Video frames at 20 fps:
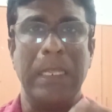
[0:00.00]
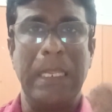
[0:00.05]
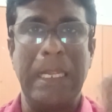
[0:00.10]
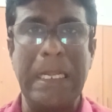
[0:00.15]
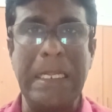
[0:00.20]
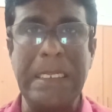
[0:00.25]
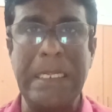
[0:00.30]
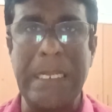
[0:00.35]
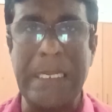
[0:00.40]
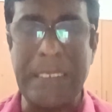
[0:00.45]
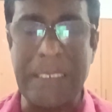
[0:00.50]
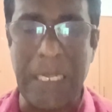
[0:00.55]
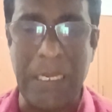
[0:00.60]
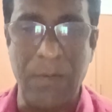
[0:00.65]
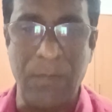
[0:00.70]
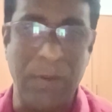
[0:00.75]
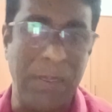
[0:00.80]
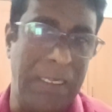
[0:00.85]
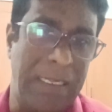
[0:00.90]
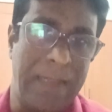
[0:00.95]
In
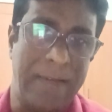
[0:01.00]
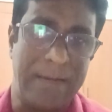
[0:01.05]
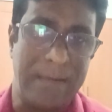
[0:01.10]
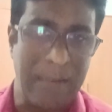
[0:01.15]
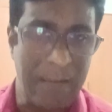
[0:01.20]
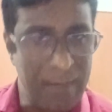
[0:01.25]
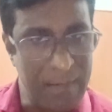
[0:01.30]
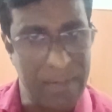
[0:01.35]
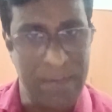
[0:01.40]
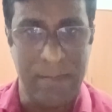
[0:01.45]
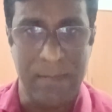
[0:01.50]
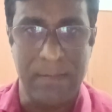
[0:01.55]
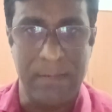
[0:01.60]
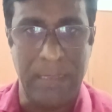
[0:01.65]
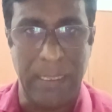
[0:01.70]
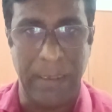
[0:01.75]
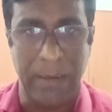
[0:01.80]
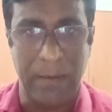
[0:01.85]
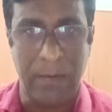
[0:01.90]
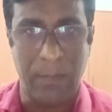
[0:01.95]
detail we'll discuss
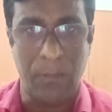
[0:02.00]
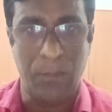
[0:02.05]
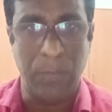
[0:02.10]
there,